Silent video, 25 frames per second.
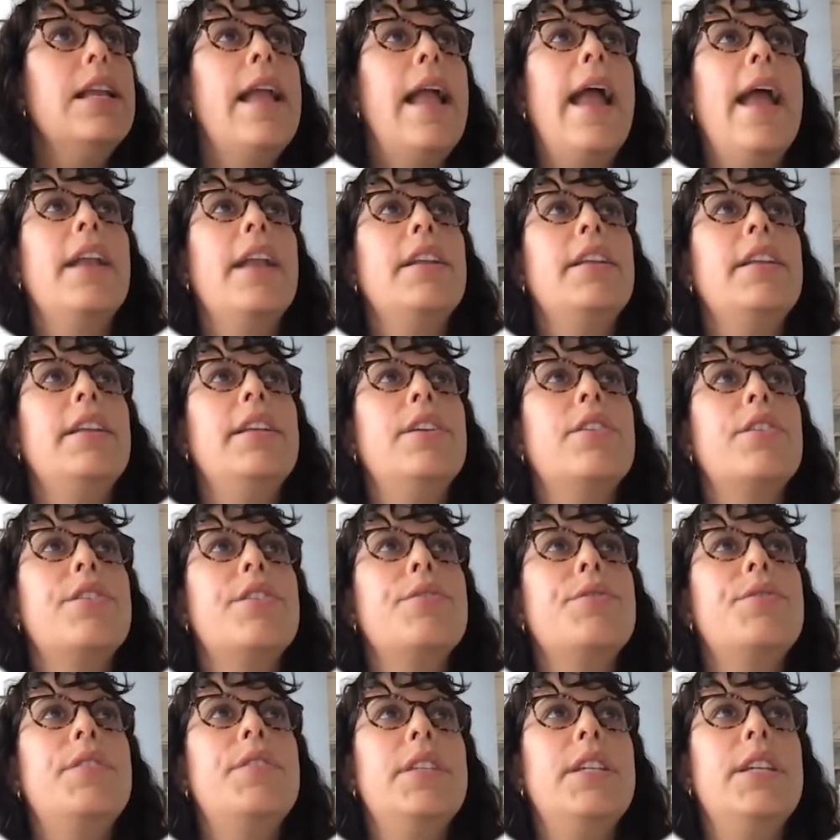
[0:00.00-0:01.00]
And here
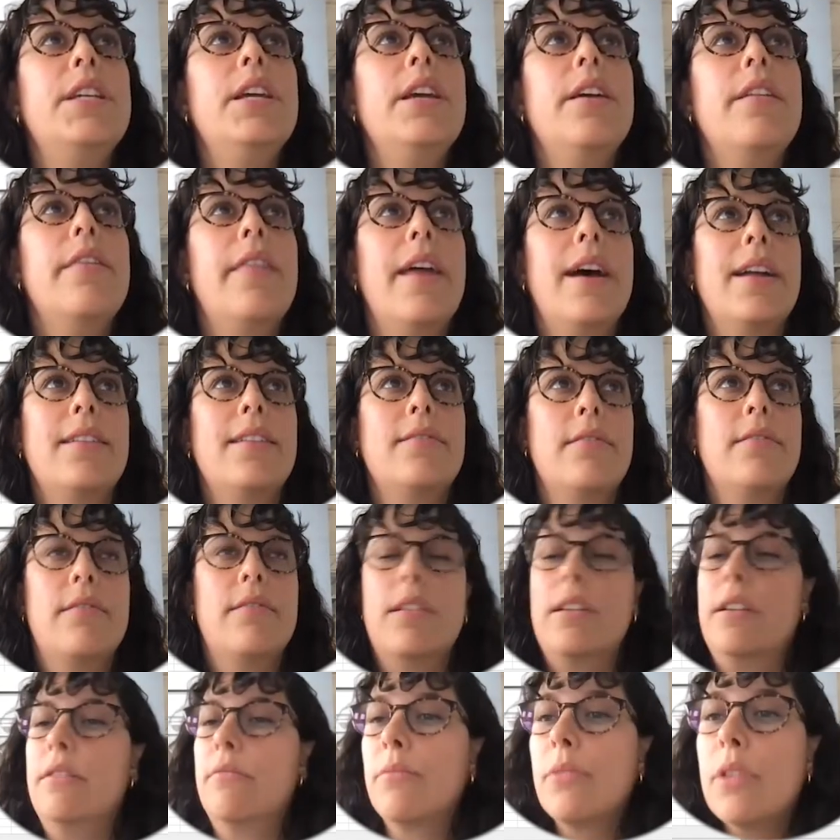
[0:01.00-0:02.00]
you see that's
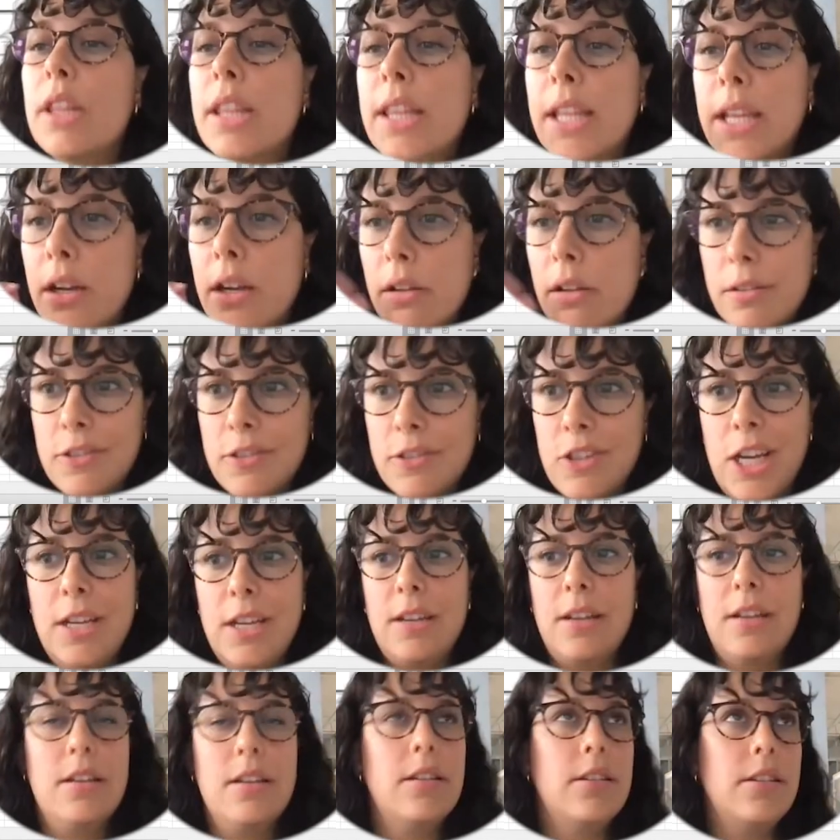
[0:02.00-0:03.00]
the little
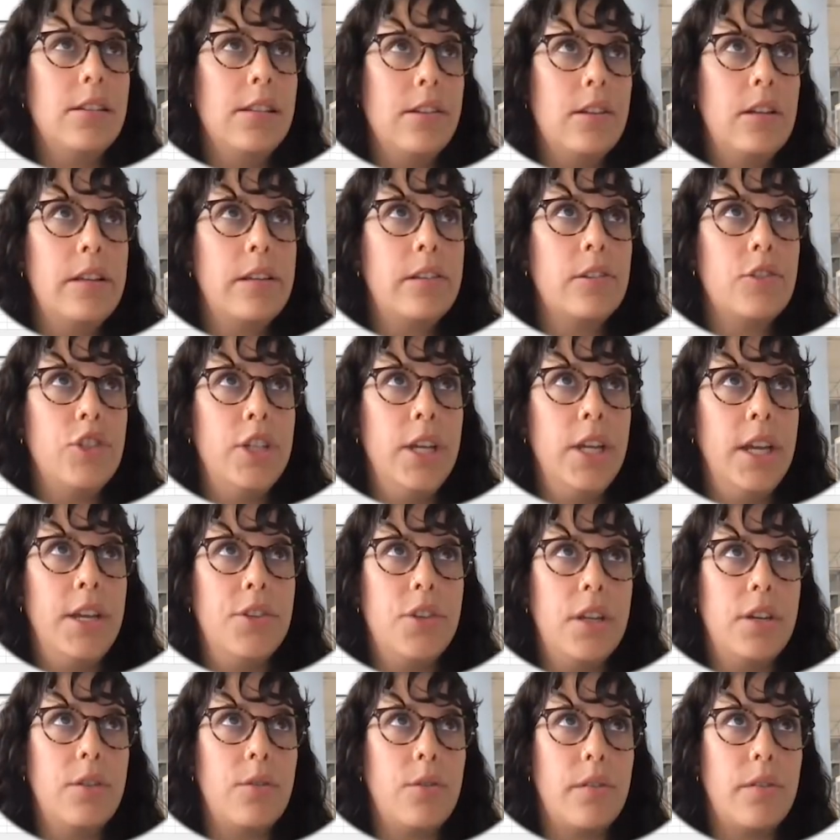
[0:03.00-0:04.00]

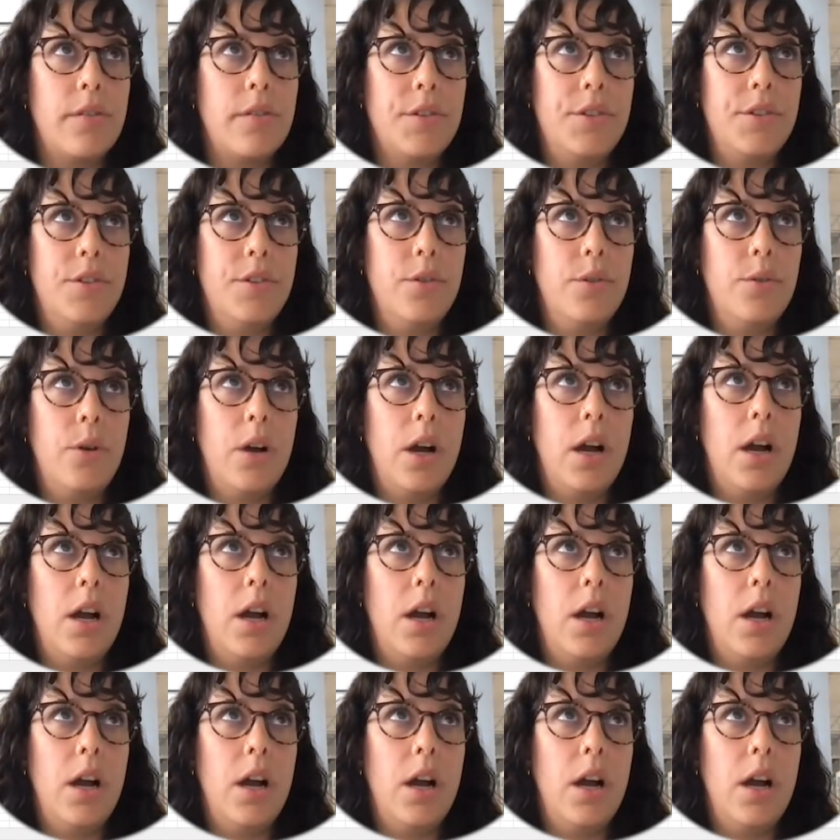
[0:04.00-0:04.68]
change in order to